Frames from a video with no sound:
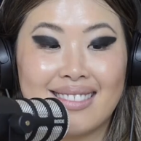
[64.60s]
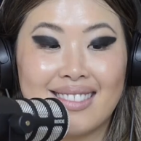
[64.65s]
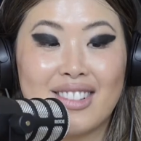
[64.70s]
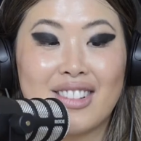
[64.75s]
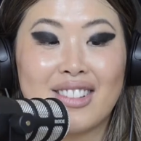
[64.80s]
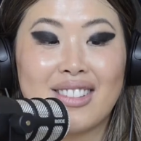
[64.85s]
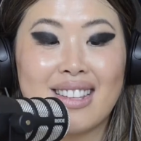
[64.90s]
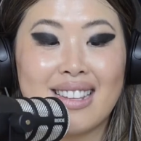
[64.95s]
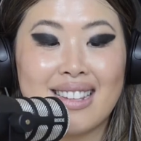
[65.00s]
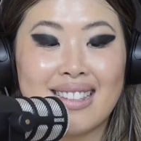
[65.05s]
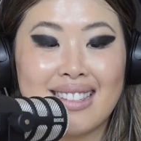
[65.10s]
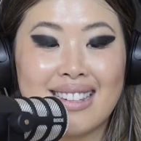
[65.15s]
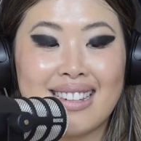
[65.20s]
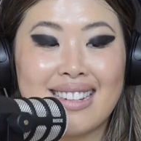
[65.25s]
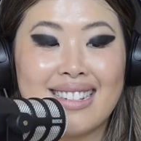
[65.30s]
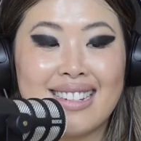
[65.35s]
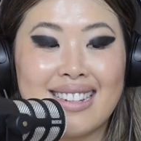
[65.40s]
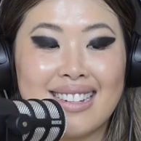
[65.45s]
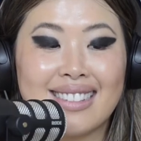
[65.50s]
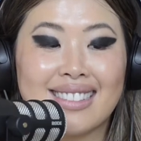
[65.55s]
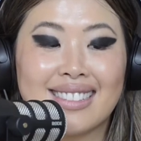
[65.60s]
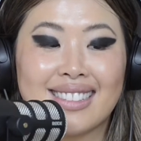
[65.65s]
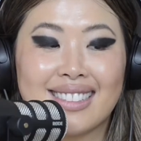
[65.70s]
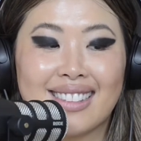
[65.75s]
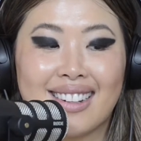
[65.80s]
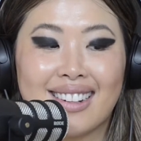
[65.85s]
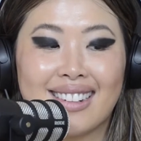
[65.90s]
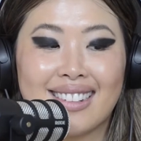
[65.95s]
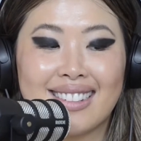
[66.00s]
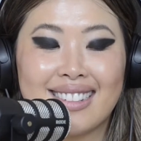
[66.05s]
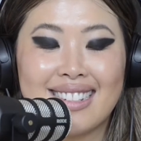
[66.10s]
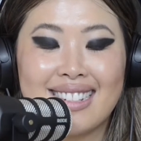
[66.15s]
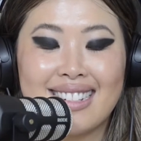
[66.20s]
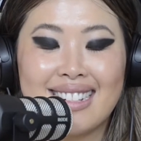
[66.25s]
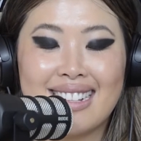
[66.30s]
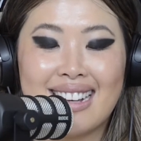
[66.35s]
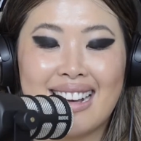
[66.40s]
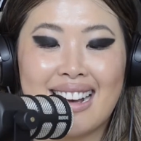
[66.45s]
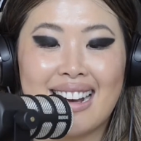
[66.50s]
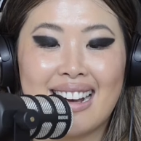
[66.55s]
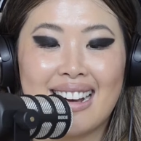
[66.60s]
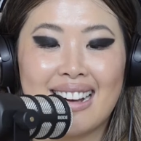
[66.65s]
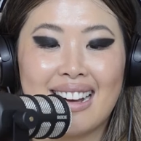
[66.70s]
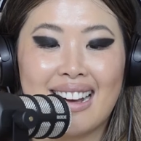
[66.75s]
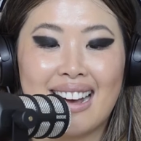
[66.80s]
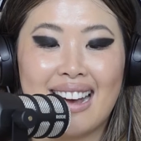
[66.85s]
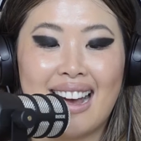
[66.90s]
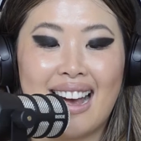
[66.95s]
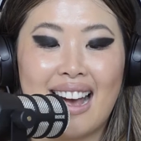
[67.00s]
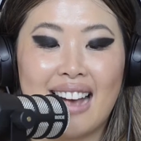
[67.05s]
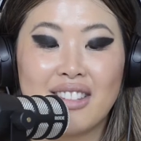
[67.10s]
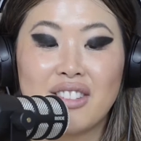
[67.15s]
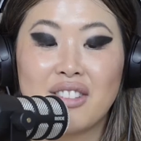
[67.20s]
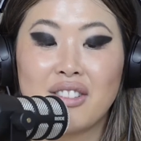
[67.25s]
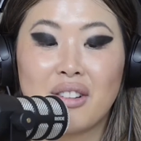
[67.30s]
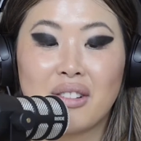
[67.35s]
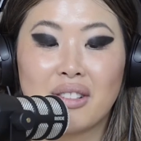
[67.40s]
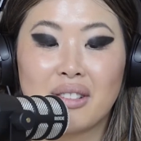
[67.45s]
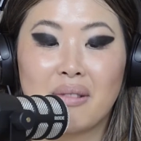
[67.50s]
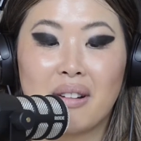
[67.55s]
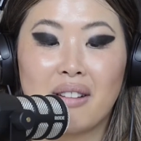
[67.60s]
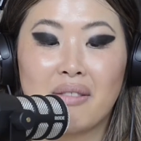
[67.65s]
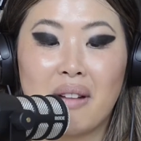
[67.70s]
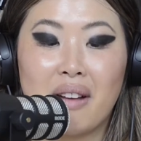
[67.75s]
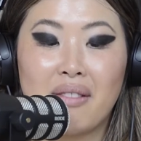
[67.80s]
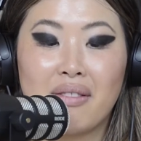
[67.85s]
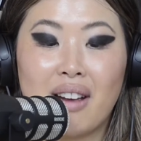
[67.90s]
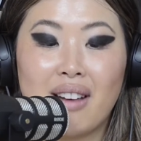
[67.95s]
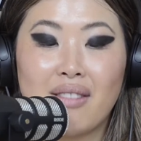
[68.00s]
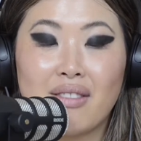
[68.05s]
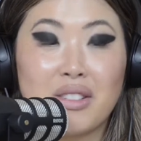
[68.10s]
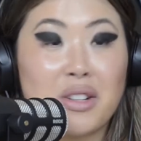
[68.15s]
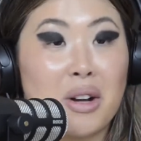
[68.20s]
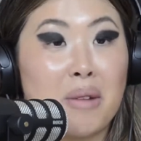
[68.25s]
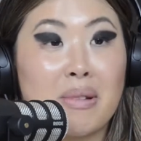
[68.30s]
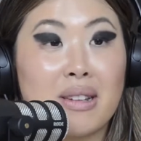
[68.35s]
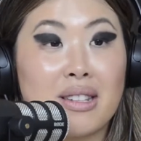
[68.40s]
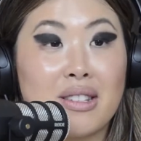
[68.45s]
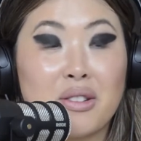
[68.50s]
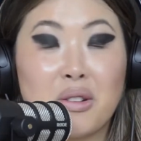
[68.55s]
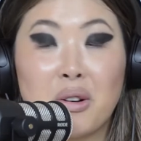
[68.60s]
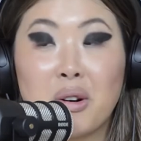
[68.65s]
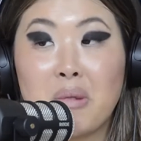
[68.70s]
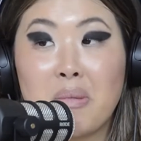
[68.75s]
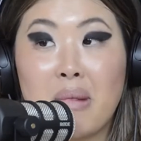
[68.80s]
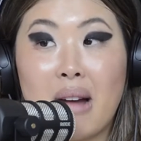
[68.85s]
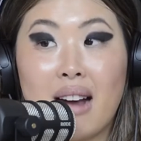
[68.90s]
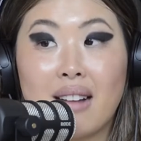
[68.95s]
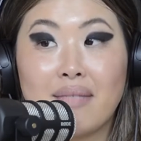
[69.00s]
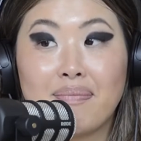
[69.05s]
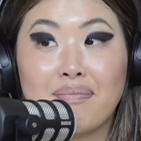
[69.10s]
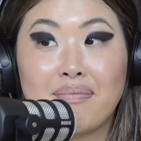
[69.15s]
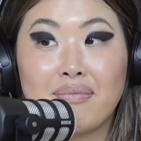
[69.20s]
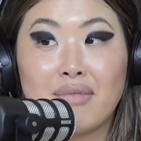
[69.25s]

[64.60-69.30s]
all things LinkedIn. So as you know, it's one of my favourite topics to talk about.